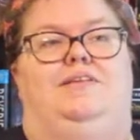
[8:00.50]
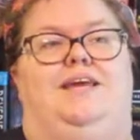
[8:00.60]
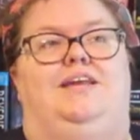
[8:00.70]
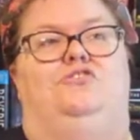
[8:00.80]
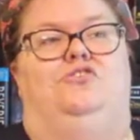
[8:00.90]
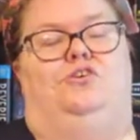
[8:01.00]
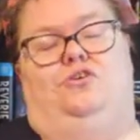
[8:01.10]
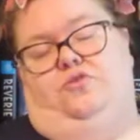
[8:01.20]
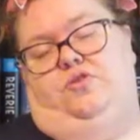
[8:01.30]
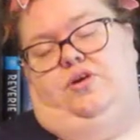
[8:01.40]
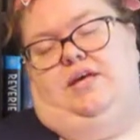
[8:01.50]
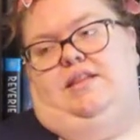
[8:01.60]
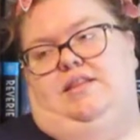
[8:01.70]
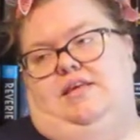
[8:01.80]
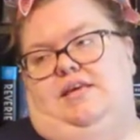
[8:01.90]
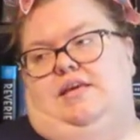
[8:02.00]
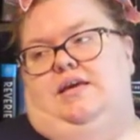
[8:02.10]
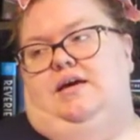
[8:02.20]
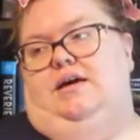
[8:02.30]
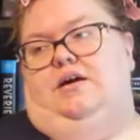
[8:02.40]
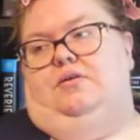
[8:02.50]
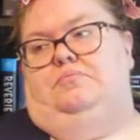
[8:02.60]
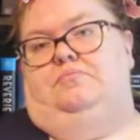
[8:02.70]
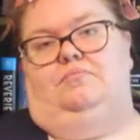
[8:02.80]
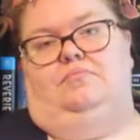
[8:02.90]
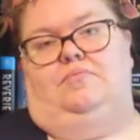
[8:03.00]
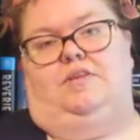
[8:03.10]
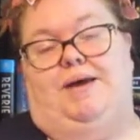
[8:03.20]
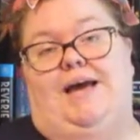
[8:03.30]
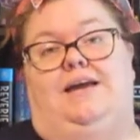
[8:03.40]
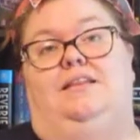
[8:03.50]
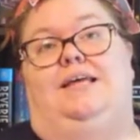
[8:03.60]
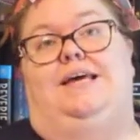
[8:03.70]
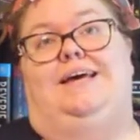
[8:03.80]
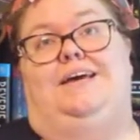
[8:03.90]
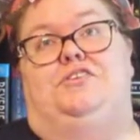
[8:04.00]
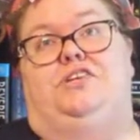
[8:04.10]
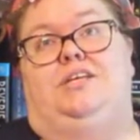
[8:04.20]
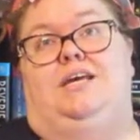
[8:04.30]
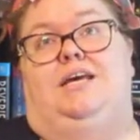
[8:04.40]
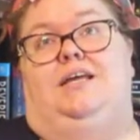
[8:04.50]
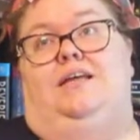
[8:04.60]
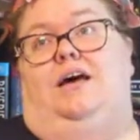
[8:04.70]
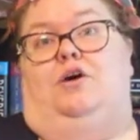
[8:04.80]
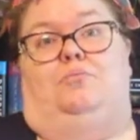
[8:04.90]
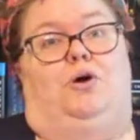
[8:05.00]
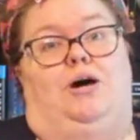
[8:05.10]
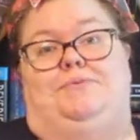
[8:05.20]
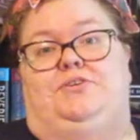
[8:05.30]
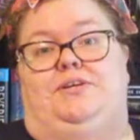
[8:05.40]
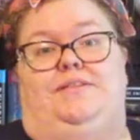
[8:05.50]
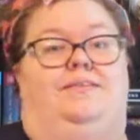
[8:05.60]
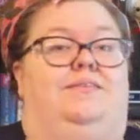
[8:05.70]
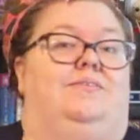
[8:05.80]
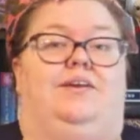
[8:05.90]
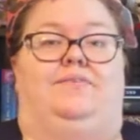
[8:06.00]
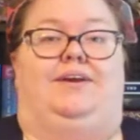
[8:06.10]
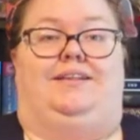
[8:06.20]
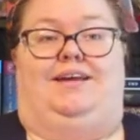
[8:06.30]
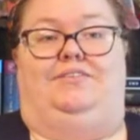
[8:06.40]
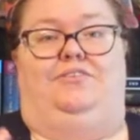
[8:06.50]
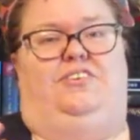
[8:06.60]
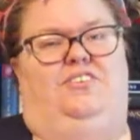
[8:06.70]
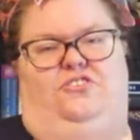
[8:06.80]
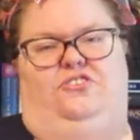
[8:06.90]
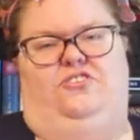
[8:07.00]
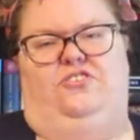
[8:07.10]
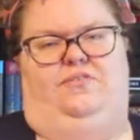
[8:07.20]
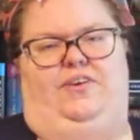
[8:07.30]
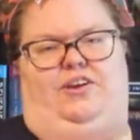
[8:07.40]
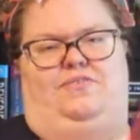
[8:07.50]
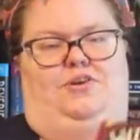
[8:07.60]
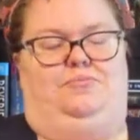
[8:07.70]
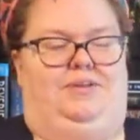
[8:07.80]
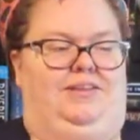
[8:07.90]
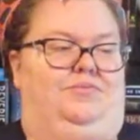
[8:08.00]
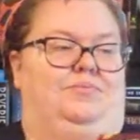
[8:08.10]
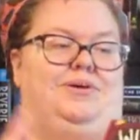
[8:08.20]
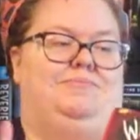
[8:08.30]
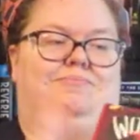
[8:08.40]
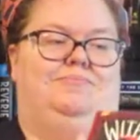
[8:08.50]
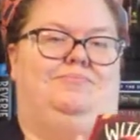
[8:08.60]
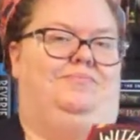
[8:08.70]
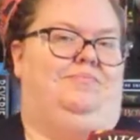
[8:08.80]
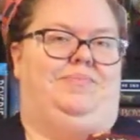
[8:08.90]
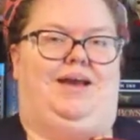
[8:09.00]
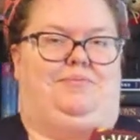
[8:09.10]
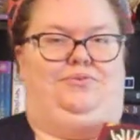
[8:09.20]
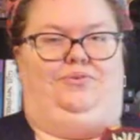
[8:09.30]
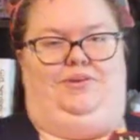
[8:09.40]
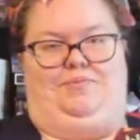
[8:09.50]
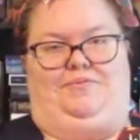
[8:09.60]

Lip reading: the dangers, the backlash, options, stuff like that, because there's just so very few. But this one, absolutely